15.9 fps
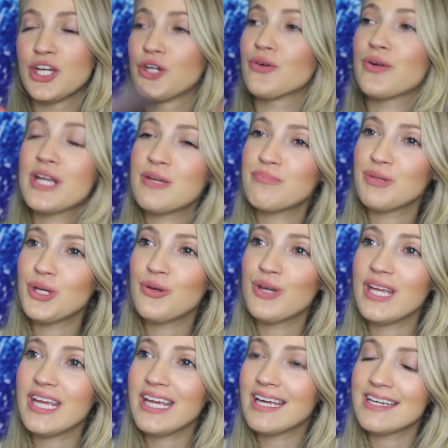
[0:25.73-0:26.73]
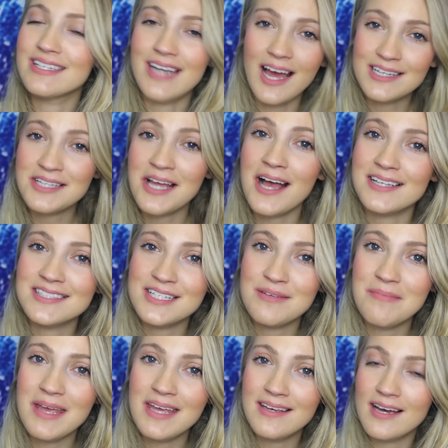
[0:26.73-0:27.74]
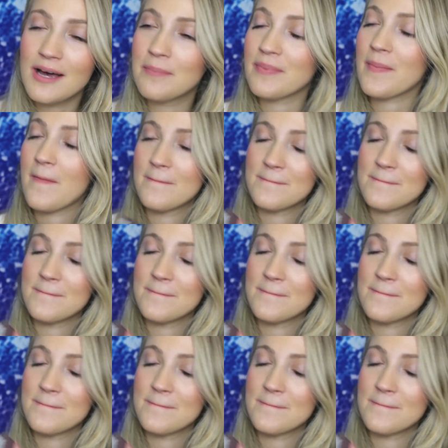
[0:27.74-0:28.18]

green beauty, non-toxic makeup.